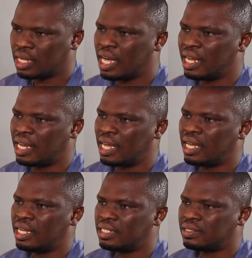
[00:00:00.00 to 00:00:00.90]

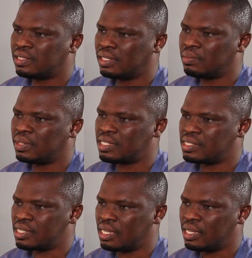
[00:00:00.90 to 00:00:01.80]
Ghana team
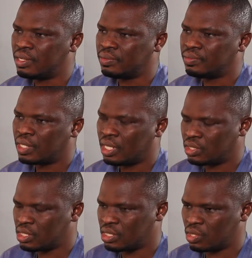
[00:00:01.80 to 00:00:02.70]
is there.
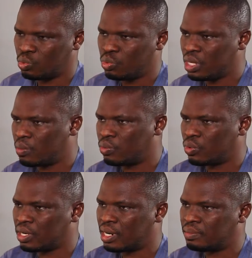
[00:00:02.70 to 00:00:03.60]
It is a 2-year
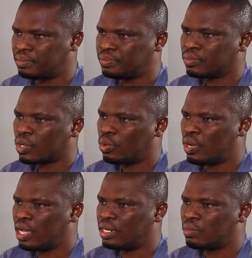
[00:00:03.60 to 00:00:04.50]
program
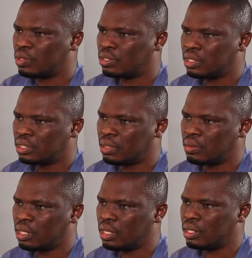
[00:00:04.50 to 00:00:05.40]
where the
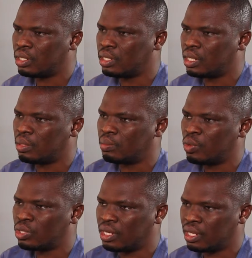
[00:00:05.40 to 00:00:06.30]

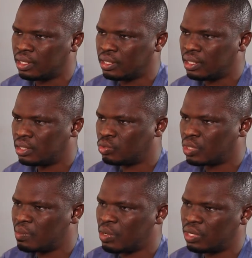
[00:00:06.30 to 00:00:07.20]
modeling, to
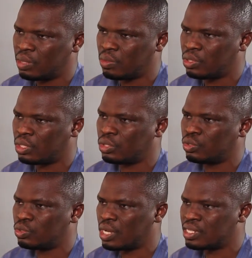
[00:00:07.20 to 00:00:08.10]
come out with the model,
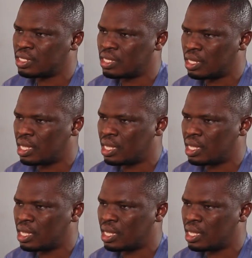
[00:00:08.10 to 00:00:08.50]
you do as